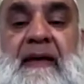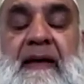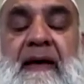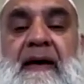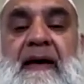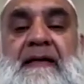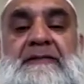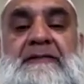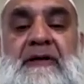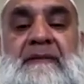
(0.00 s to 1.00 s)
Uh, it's
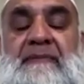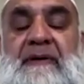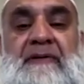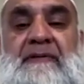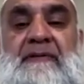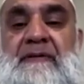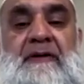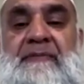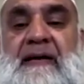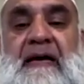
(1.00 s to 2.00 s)
not about you know
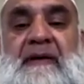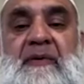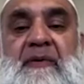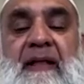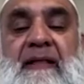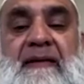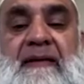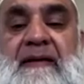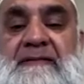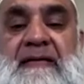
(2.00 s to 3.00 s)
becoming wealthy
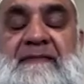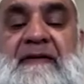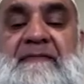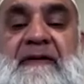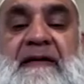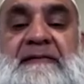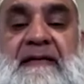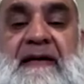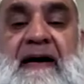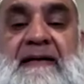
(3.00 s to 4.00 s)
and driving fancy
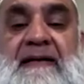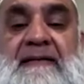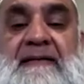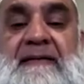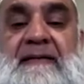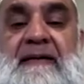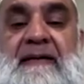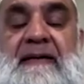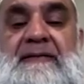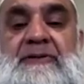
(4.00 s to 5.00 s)
cars.
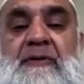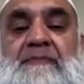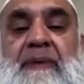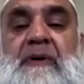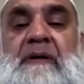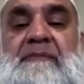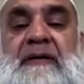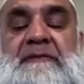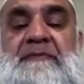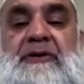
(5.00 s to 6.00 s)
So power
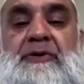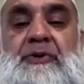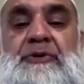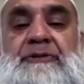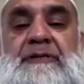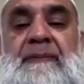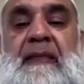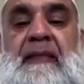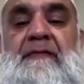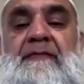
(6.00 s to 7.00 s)
must be used
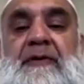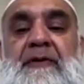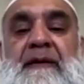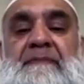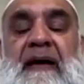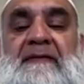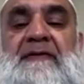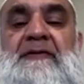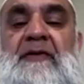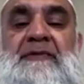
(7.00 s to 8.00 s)
for the
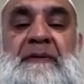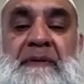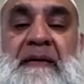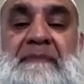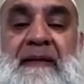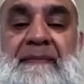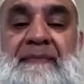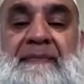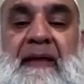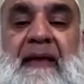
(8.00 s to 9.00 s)
benefit of the people
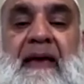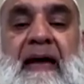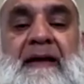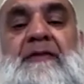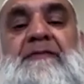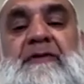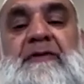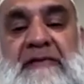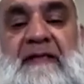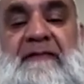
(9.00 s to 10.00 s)
and not for
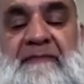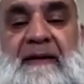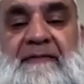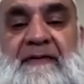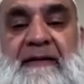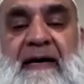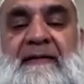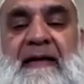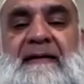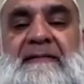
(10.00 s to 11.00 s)
self-benefit. I think
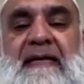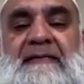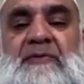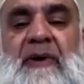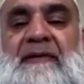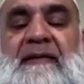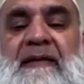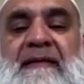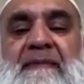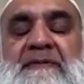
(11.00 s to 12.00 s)
that is, that is one thing
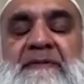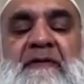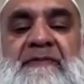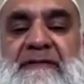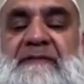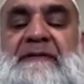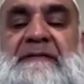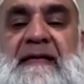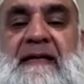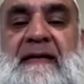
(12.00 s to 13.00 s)
that comes out very,
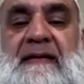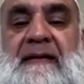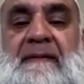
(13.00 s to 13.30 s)
very clearly.